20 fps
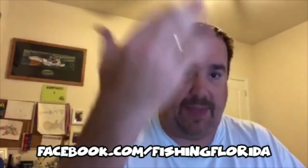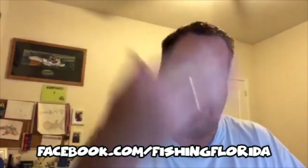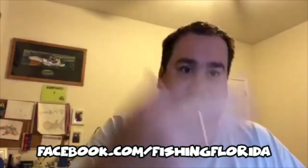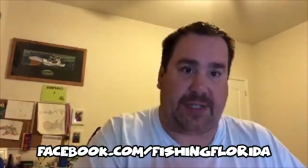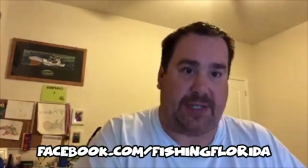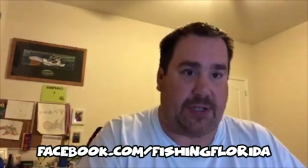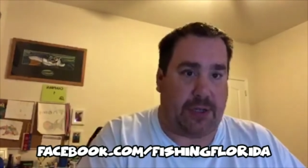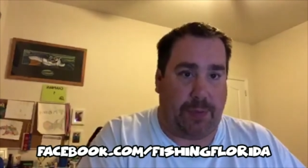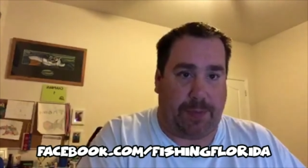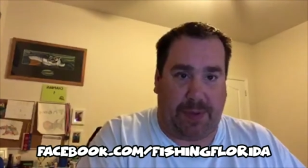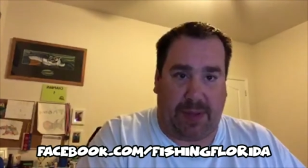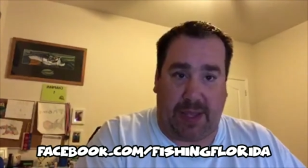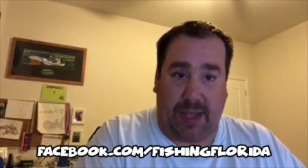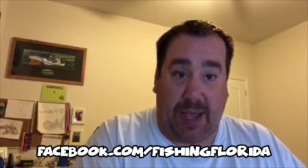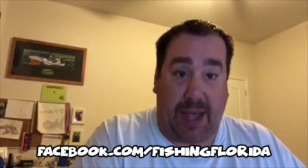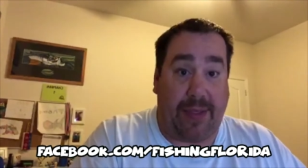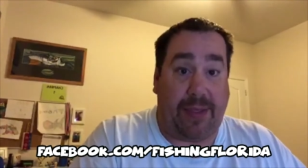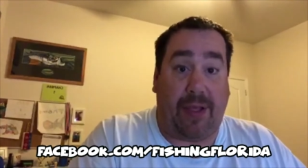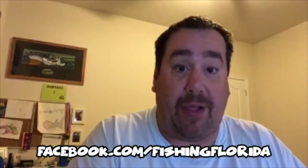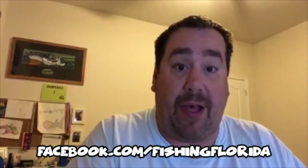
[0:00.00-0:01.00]
this stupid
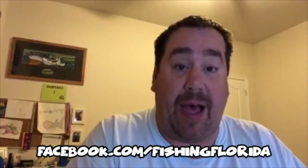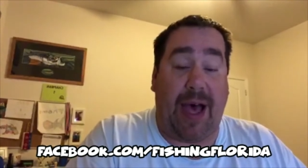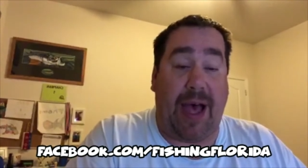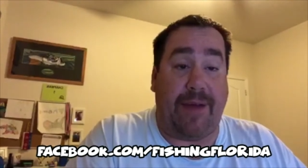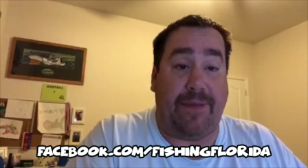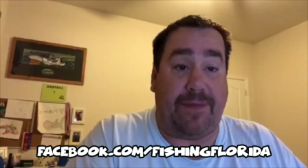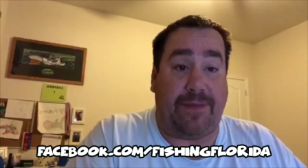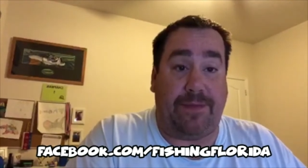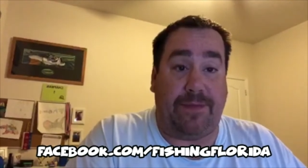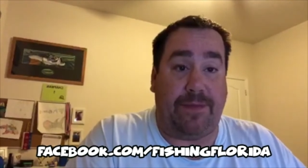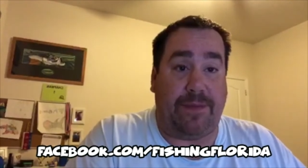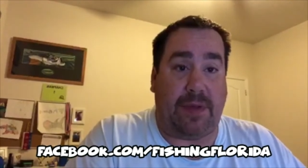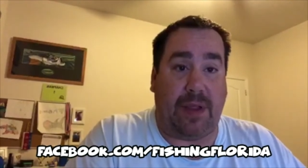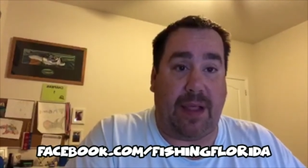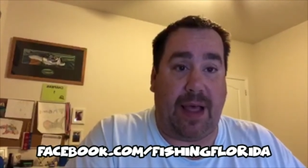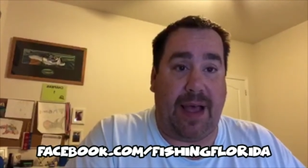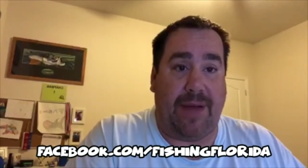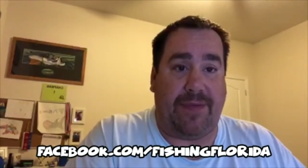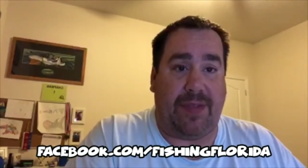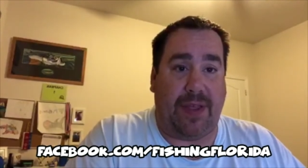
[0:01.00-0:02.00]
thing, on the
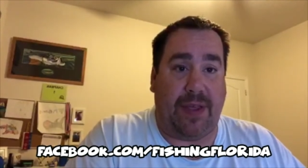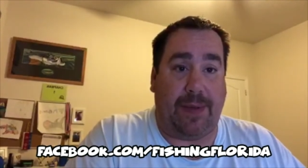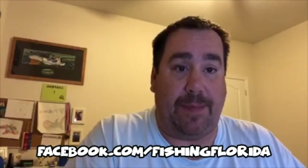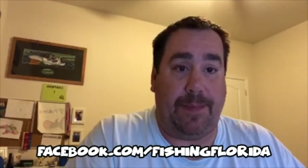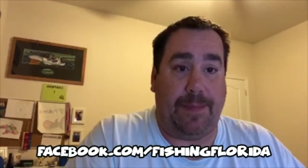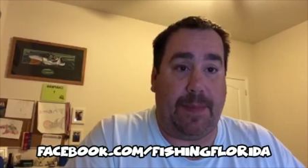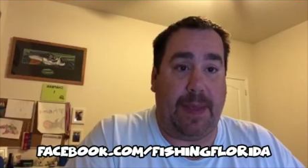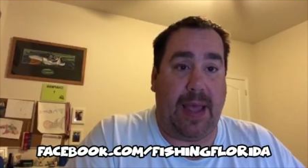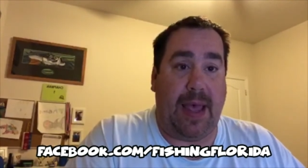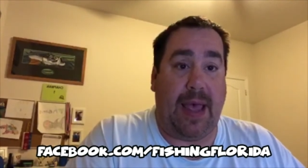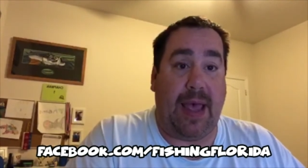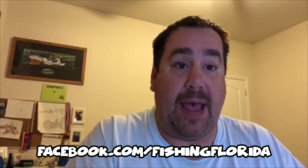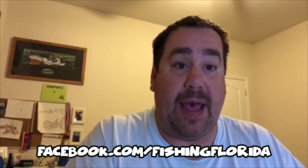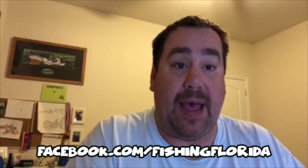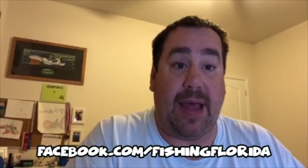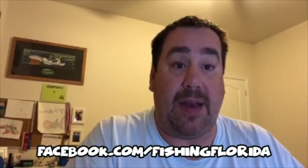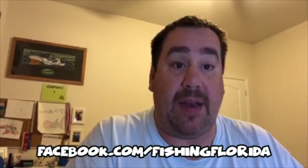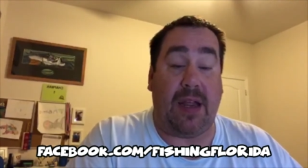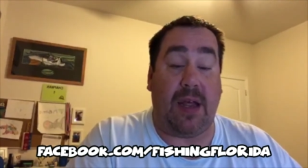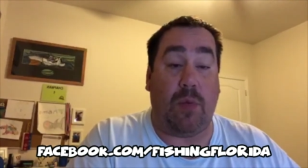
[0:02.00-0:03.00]
live thing,
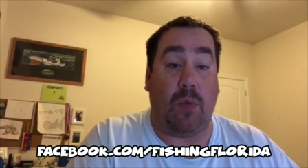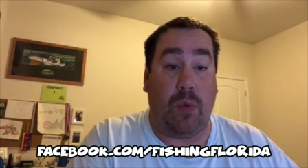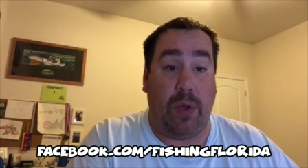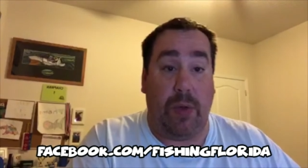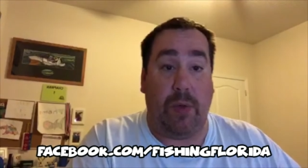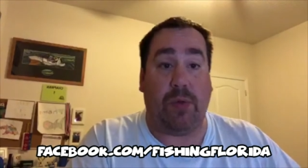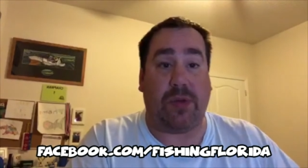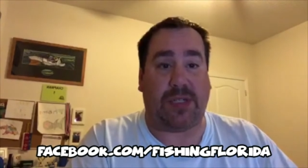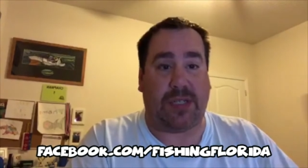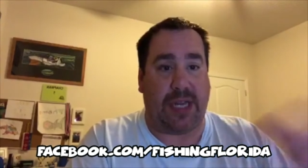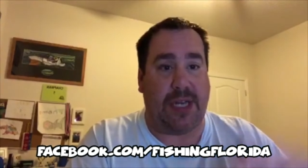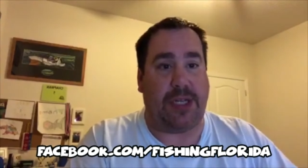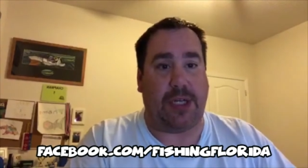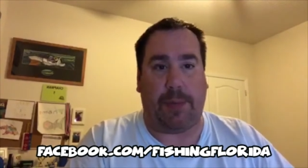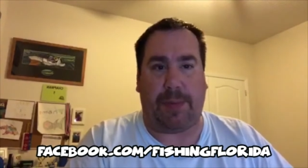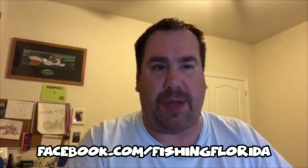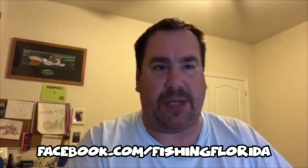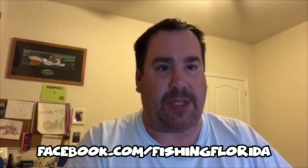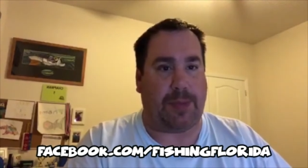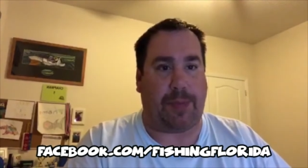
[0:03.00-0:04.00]
and we will send
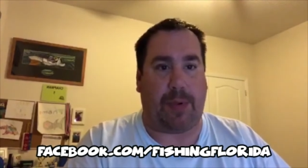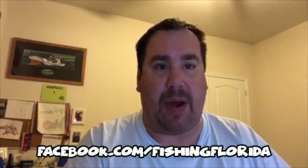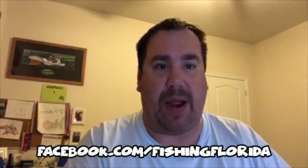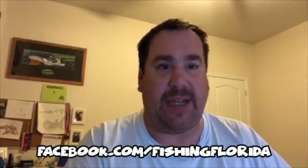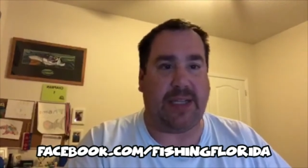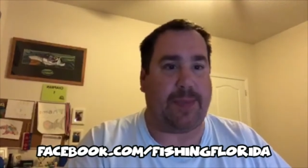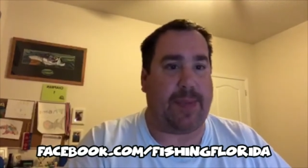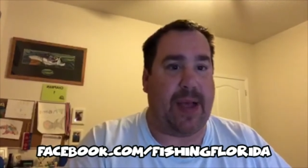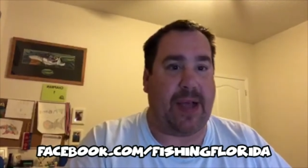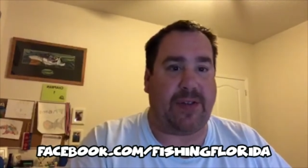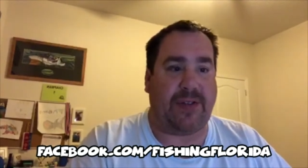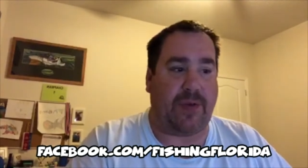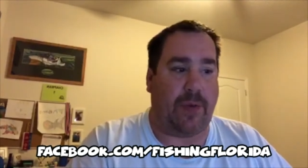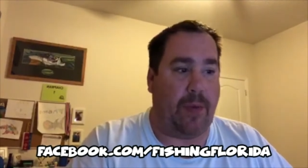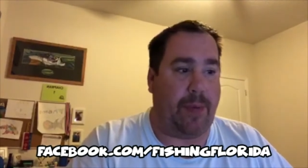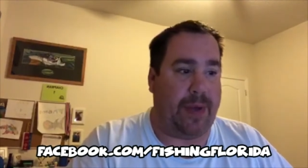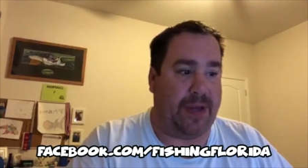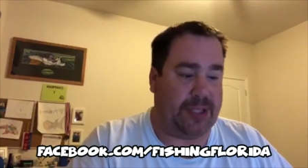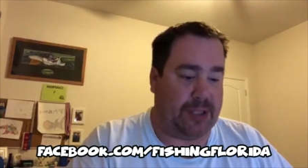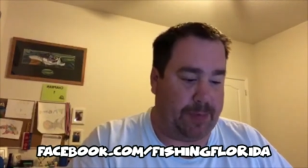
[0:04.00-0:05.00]
you a bunch of prize packs
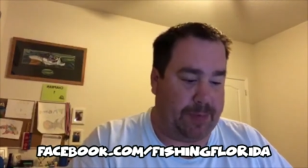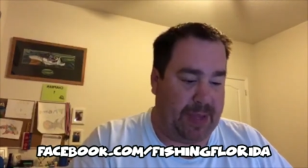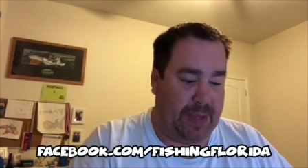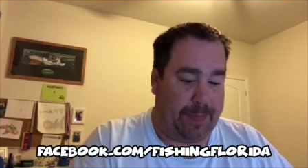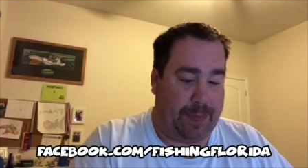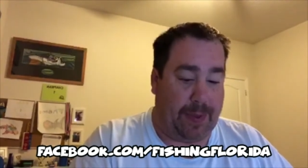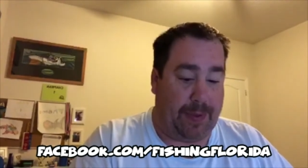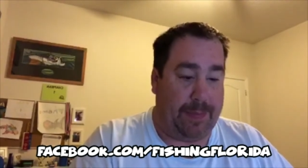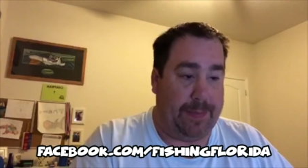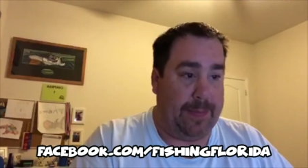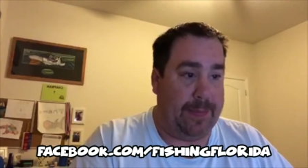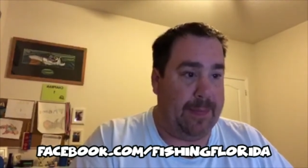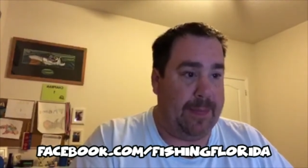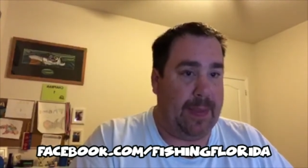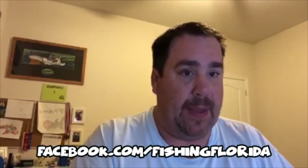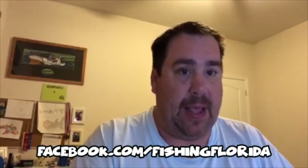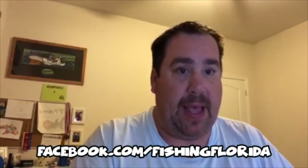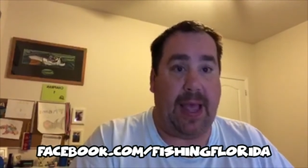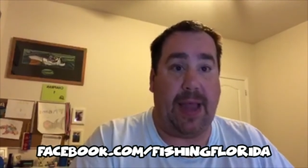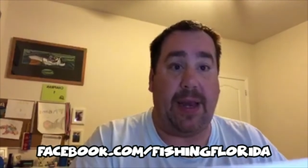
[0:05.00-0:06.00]
from a bunch of people,
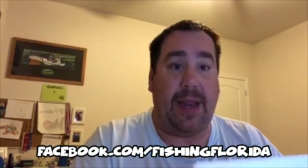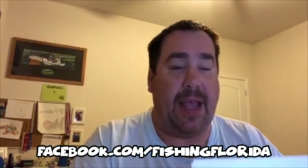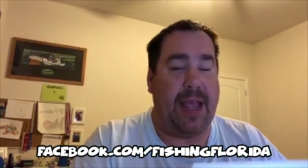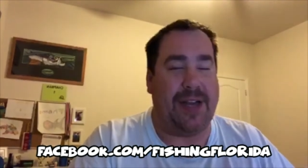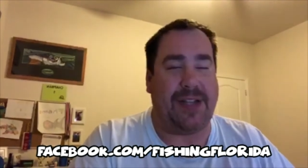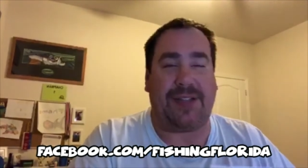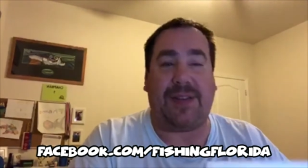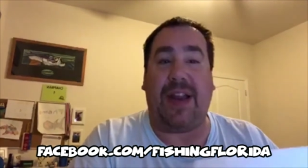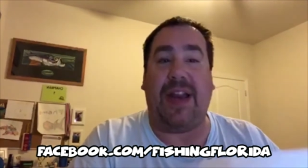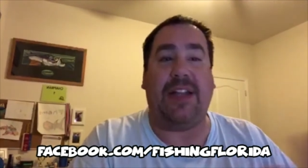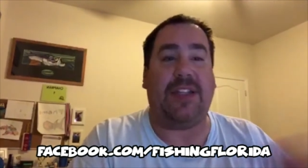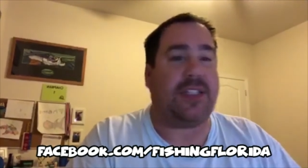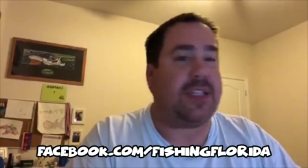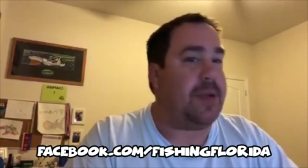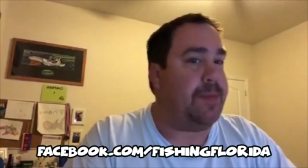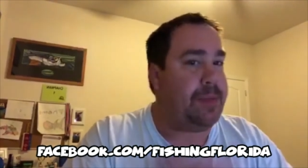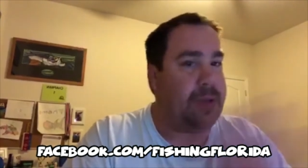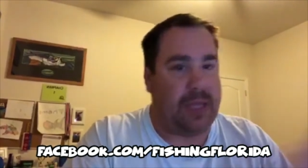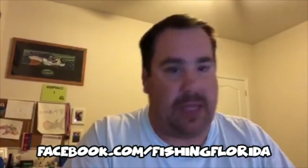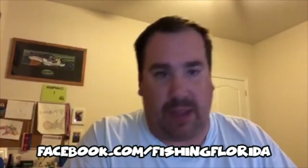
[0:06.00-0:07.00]
and it's
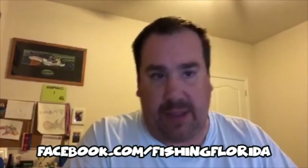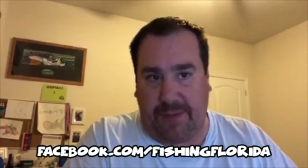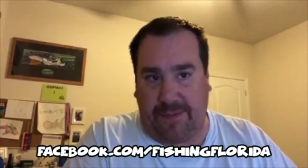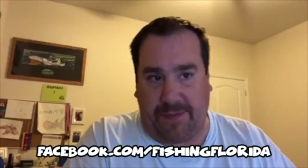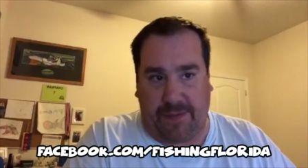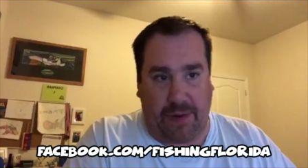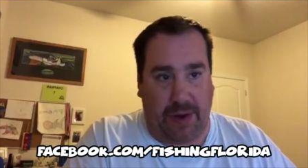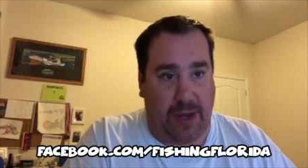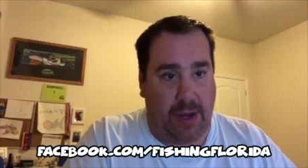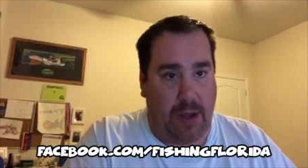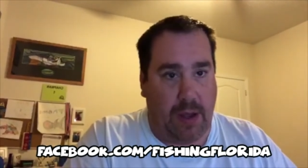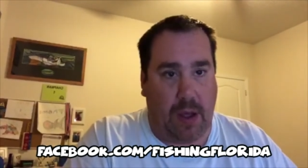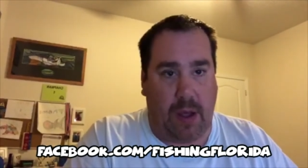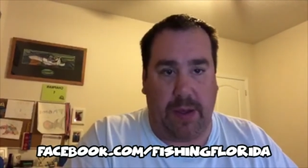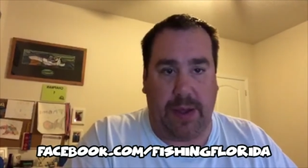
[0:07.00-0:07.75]
completely free.